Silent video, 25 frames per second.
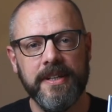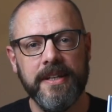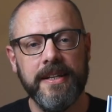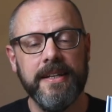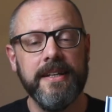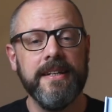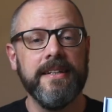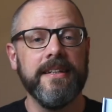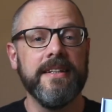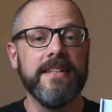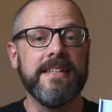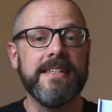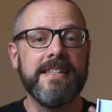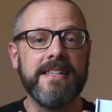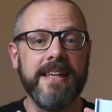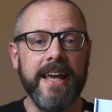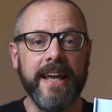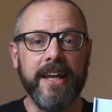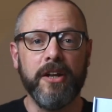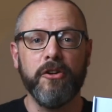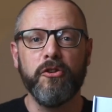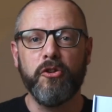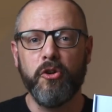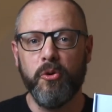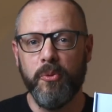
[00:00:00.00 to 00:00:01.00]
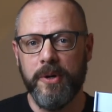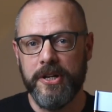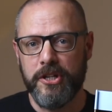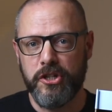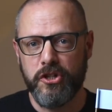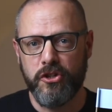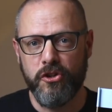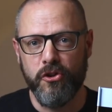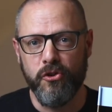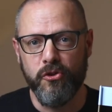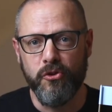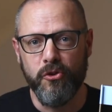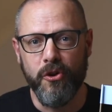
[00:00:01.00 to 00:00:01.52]
The second
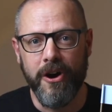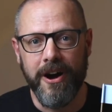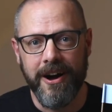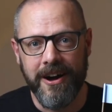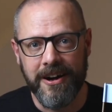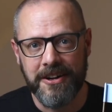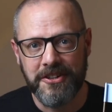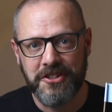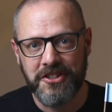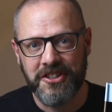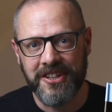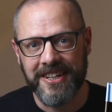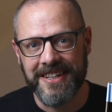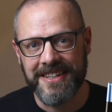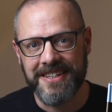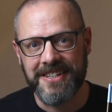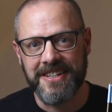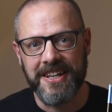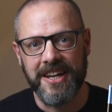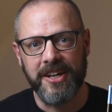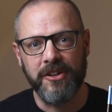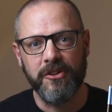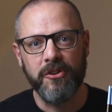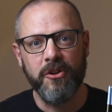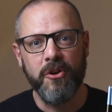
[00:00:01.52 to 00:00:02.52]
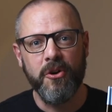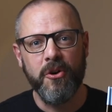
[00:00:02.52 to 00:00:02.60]
question you ask is then,